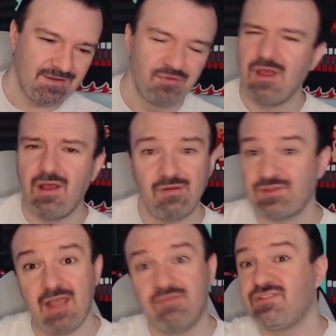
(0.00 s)
Who
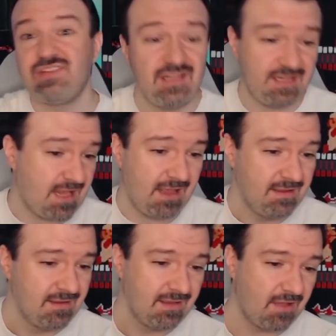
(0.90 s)
knows? I haven't seen it
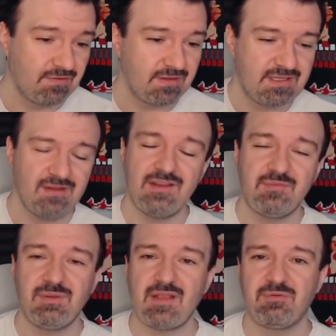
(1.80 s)
yet. I'm very
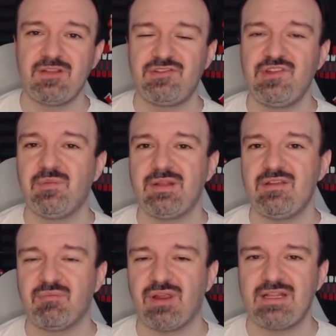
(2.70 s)
curious, but that's pretty
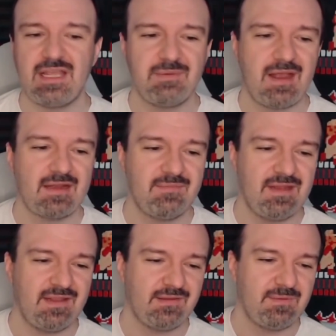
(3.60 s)
stupid. You could break the game in
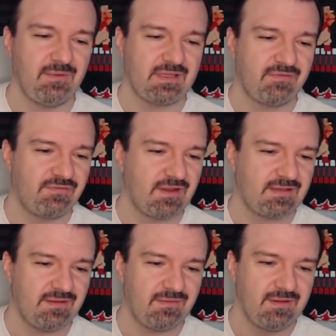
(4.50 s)
90 minutes. I mean, what the
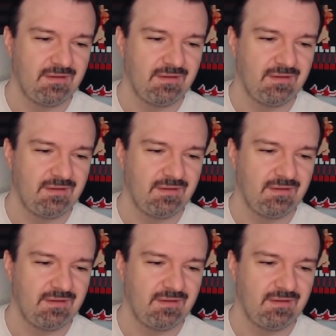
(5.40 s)
frick, dude?